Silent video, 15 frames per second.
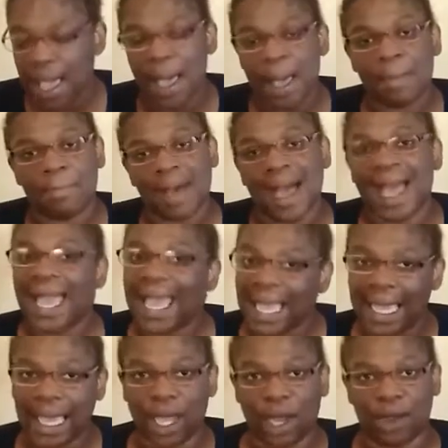my
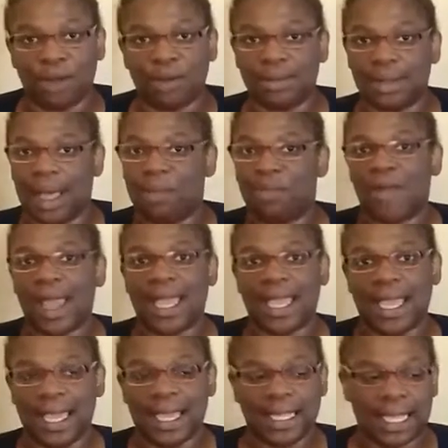hand hurt. I'm
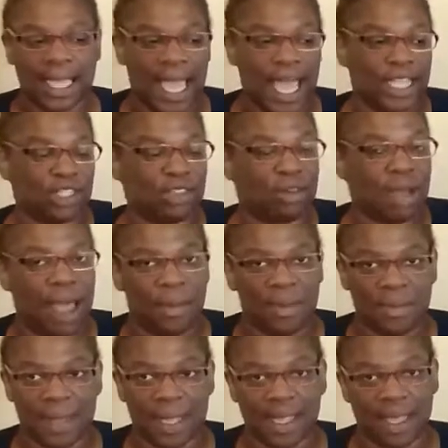right-handed. I tried with
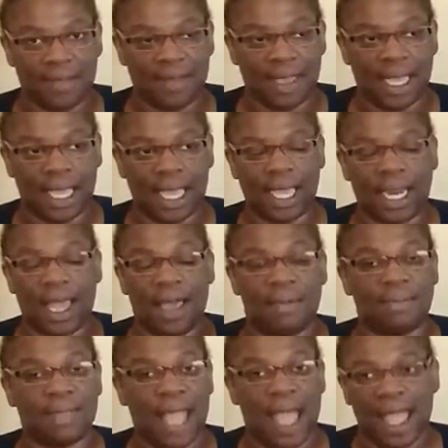my left hand.
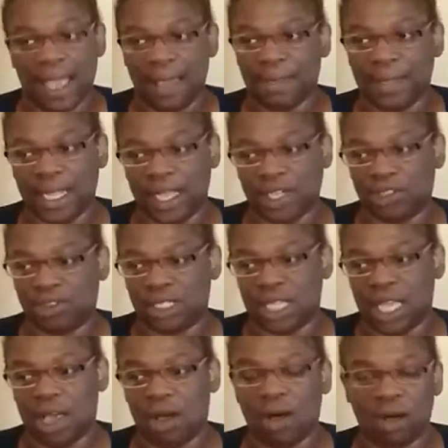I'm not ambidextrous
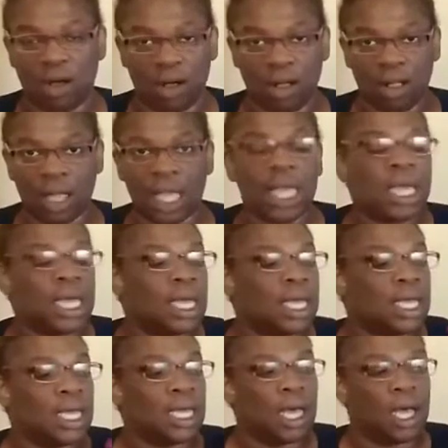at all.
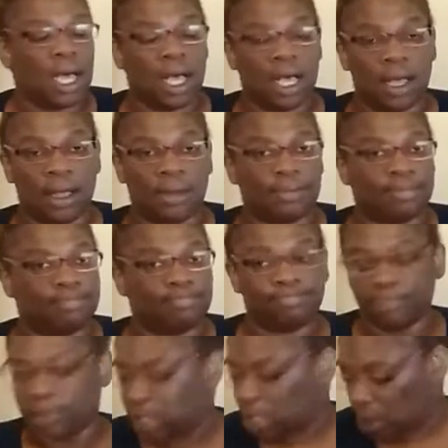
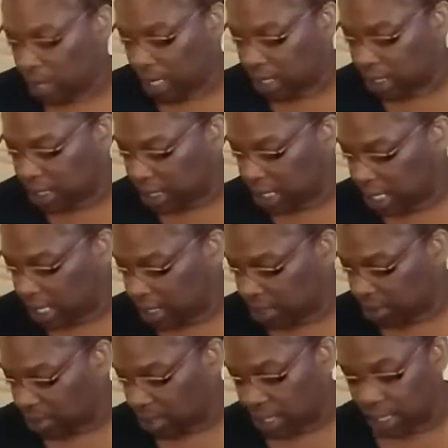So it just is
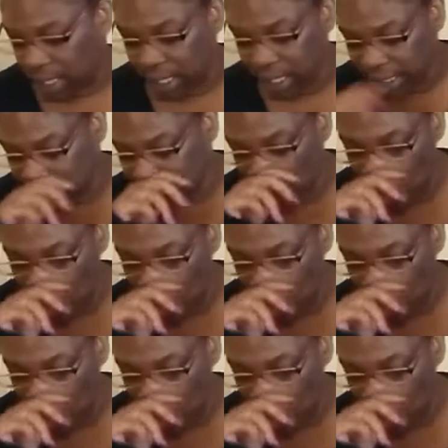what it is.